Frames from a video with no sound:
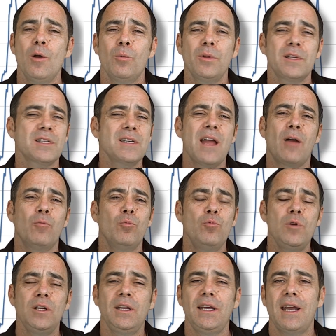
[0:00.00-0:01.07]
well, it's not
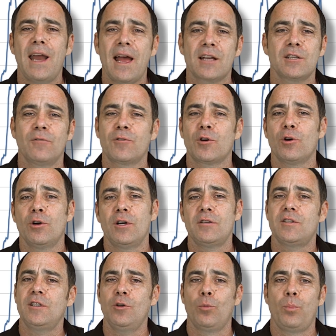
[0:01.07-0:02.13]
really an active
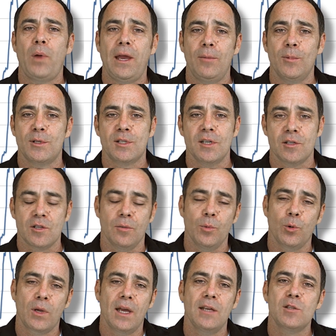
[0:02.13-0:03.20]
currency or payment system,
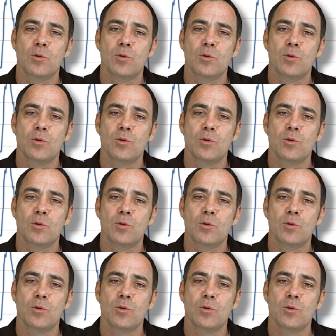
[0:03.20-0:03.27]
okay?